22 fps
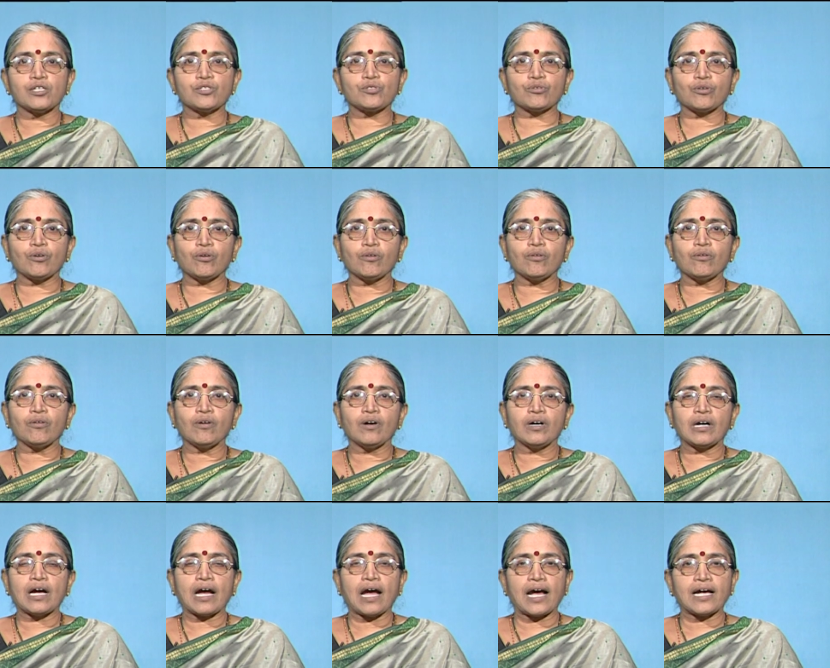So,
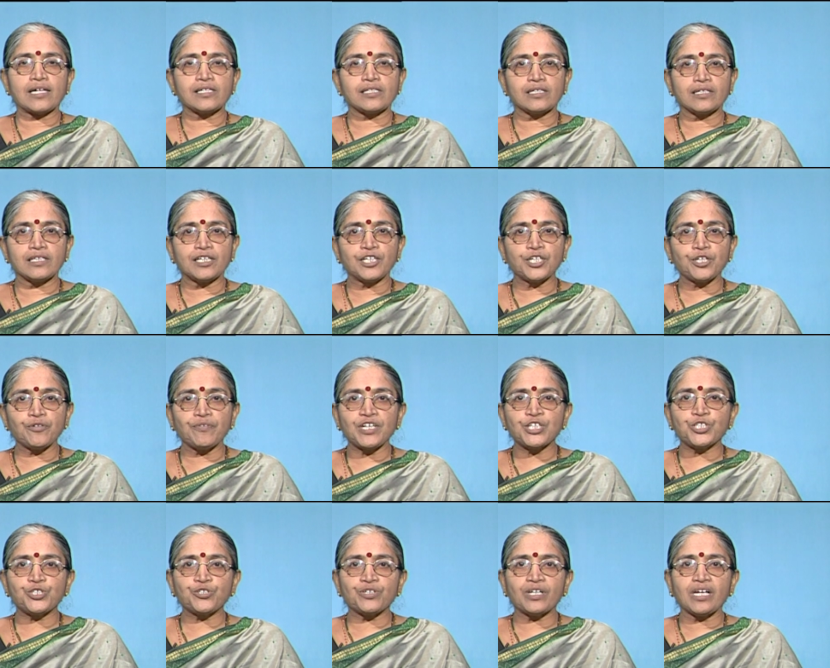as an
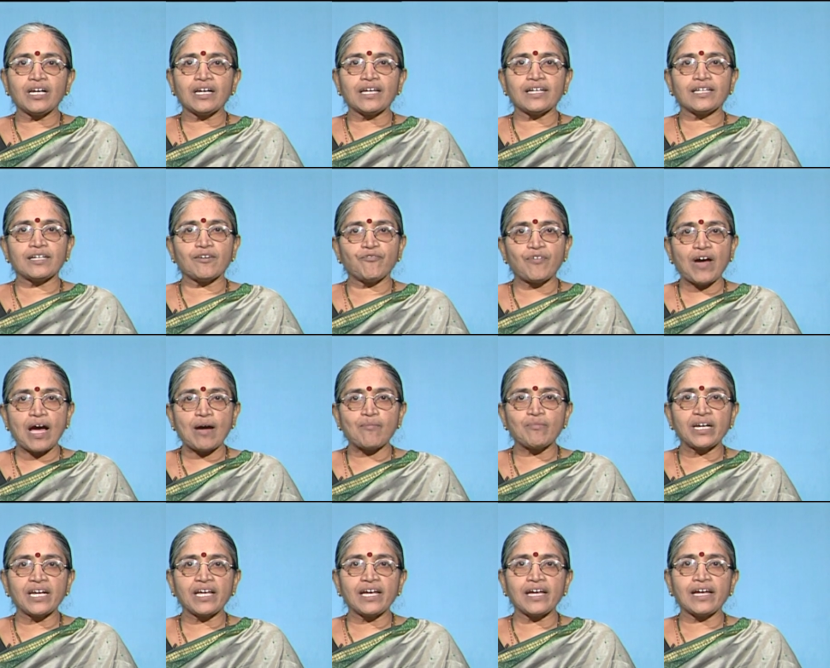individual in a
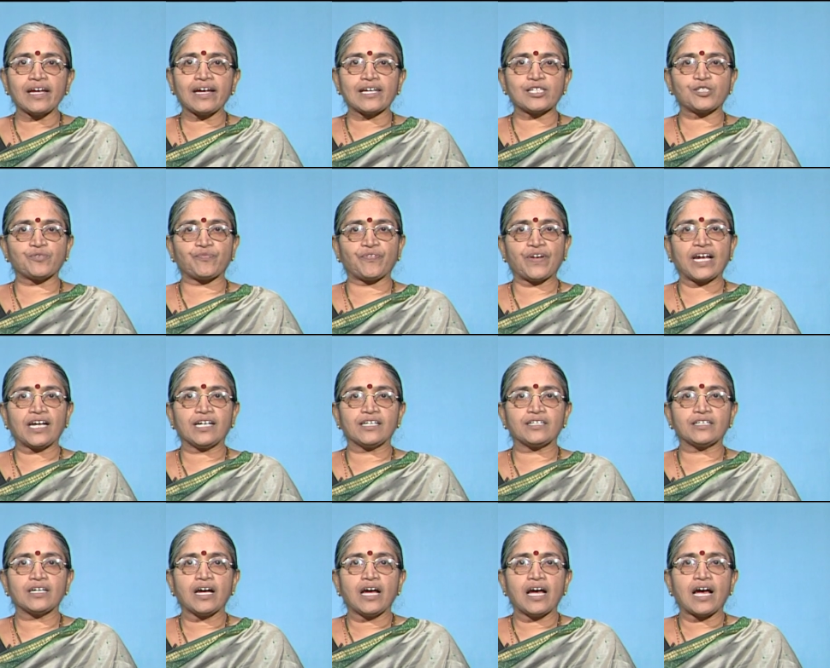family, he has failed.